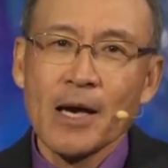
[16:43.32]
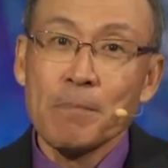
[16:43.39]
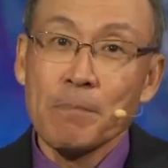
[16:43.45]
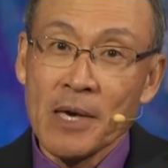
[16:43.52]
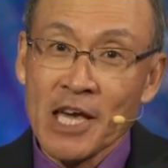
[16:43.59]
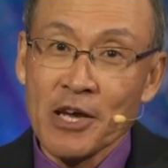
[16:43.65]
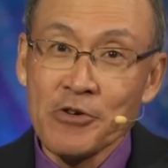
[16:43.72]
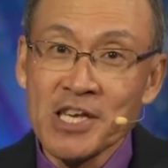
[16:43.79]

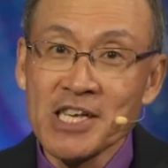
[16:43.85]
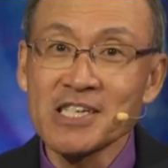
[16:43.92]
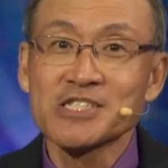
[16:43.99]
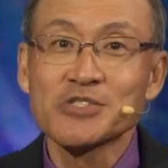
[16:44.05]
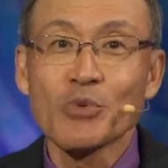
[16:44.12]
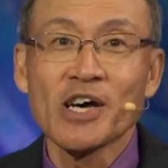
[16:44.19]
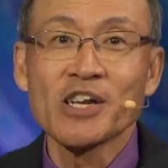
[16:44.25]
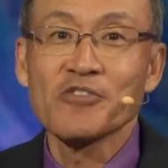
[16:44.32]
Mary
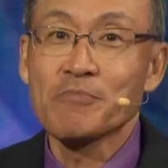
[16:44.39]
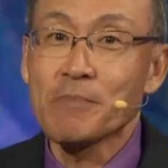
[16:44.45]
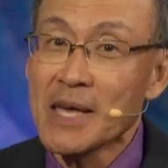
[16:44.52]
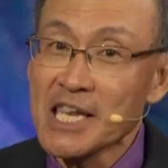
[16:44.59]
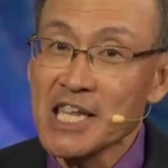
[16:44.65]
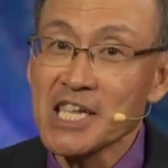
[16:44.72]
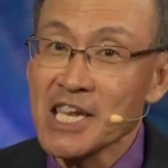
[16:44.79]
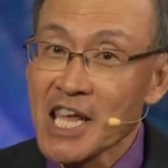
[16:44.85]
is one of
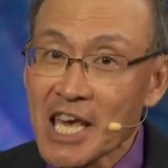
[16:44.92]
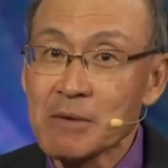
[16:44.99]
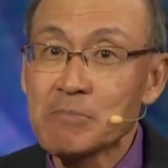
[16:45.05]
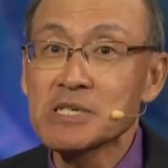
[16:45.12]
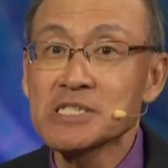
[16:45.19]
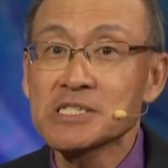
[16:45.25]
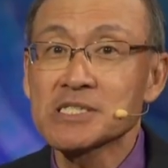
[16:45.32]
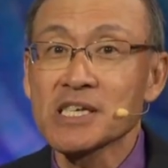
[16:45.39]
many
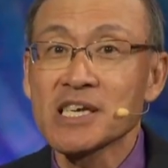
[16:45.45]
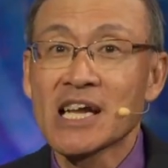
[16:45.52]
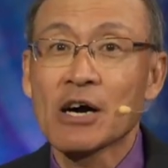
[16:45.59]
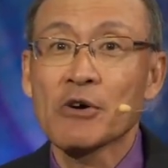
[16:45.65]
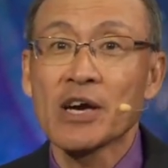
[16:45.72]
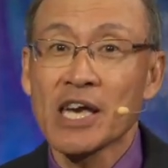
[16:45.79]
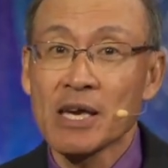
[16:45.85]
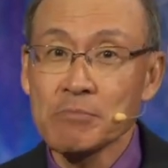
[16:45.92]
neighbors in
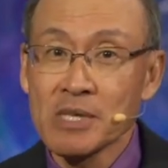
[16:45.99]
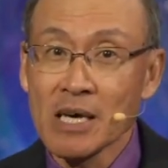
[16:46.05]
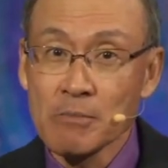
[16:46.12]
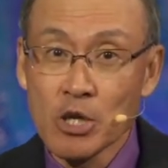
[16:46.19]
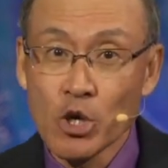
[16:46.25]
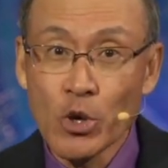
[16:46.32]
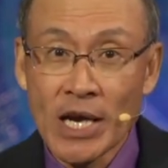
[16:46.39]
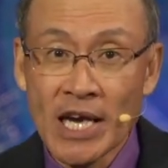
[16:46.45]
our
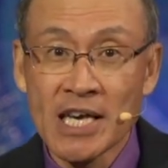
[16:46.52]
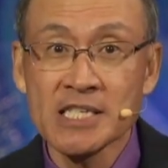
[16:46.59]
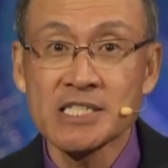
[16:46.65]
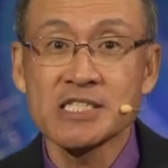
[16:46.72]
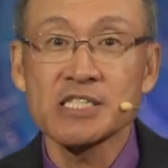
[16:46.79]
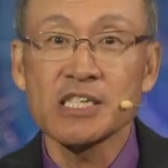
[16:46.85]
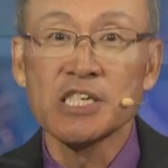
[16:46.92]
MWS